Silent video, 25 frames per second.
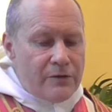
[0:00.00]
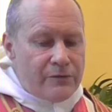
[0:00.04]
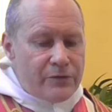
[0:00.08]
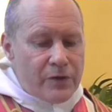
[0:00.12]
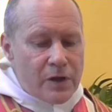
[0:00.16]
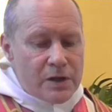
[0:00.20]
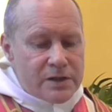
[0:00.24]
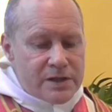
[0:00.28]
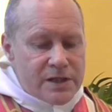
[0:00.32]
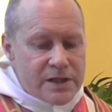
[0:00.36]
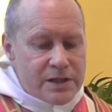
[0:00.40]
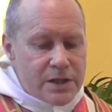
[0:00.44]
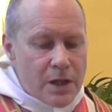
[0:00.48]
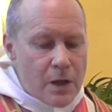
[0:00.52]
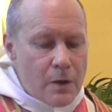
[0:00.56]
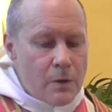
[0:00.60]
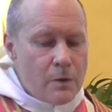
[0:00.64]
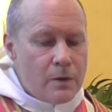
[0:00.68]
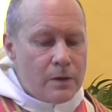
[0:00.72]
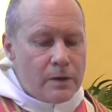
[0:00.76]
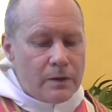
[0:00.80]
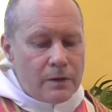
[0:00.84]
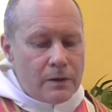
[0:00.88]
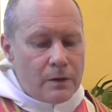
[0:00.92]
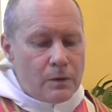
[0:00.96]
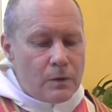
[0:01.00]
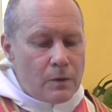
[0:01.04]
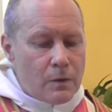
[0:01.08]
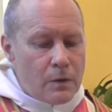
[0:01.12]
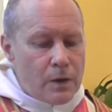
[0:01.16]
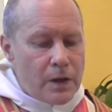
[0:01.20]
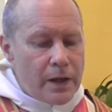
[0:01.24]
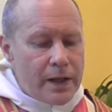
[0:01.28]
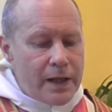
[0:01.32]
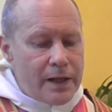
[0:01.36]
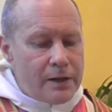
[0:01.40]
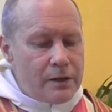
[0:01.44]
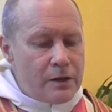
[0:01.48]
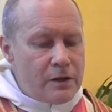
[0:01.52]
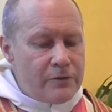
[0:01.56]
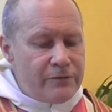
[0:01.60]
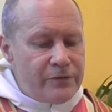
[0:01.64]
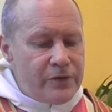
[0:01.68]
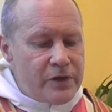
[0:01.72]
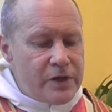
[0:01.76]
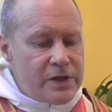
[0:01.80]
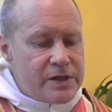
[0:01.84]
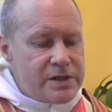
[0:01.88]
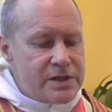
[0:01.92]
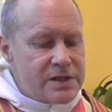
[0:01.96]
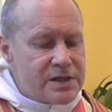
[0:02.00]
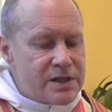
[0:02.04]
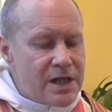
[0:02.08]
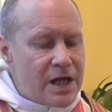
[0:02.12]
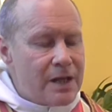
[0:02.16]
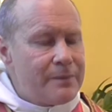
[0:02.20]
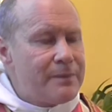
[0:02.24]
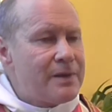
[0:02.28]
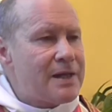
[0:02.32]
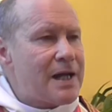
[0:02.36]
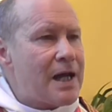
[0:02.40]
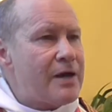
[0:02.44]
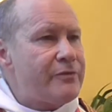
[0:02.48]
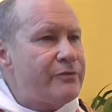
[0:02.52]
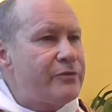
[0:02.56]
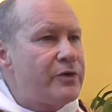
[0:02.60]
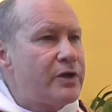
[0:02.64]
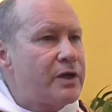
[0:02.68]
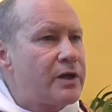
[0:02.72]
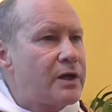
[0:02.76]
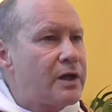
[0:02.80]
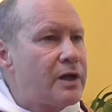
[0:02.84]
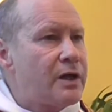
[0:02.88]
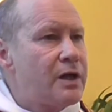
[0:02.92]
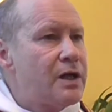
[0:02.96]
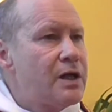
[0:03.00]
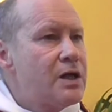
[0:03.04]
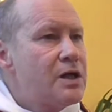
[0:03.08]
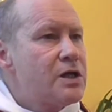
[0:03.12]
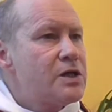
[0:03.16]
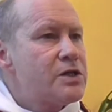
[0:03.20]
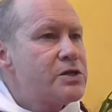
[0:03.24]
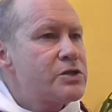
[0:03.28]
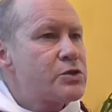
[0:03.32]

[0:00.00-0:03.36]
Frances Hogan, in her first time in Africa,